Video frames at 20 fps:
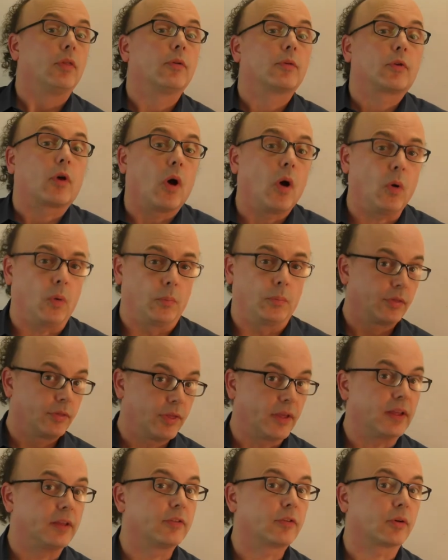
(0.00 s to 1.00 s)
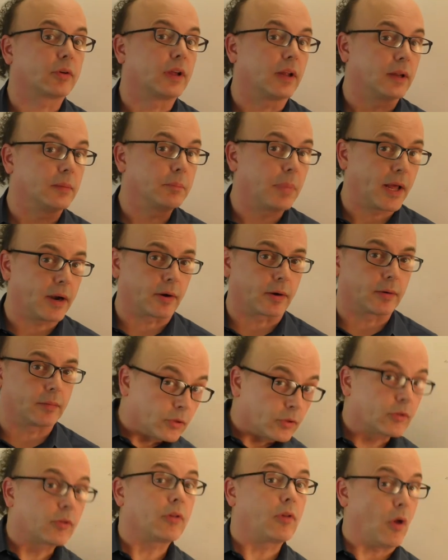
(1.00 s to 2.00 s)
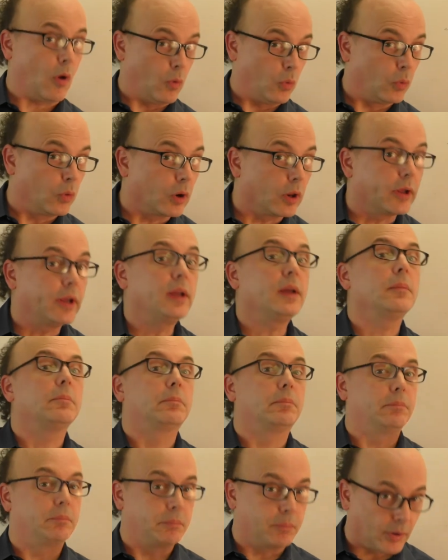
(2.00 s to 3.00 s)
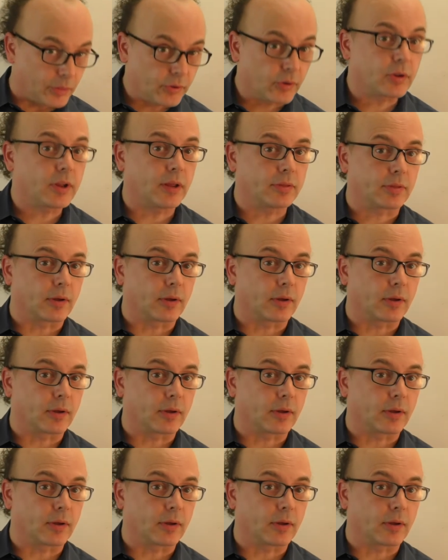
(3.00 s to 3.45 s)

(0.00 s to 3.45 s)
there's hope. Things are getting better. Slowly, but they'll get